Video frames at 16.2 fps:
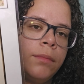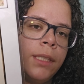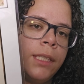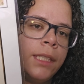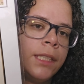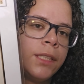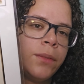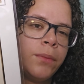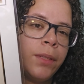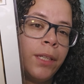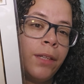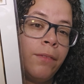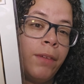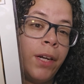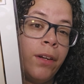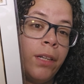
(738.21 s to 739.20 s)
It doesn't really
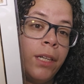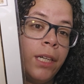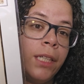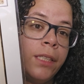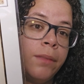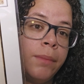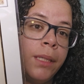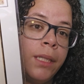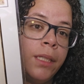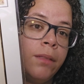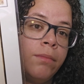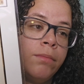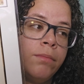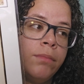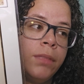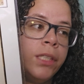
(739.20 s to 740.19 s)
variegate to me.
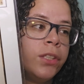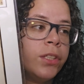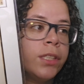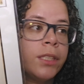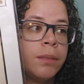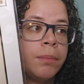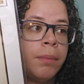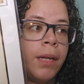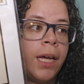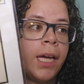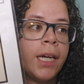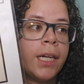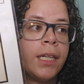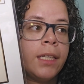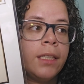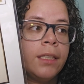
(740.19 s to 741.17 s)
Neither does
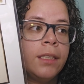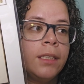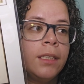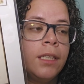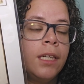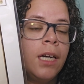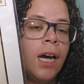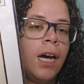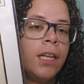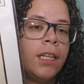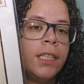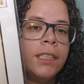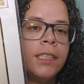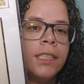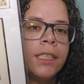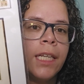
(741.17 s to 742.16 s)
black.
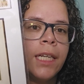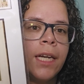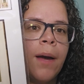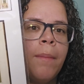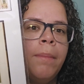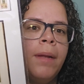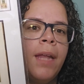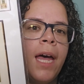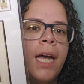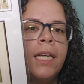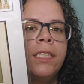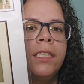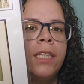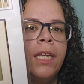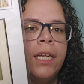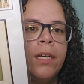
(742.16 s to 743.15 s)
Unless it's like a black
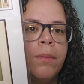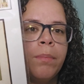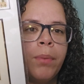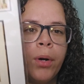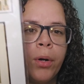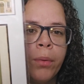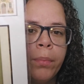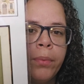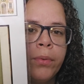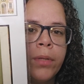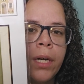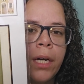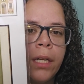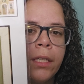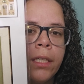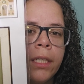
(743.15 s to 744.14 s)
to like a purple
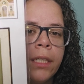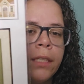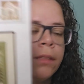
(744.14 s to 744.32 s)
color.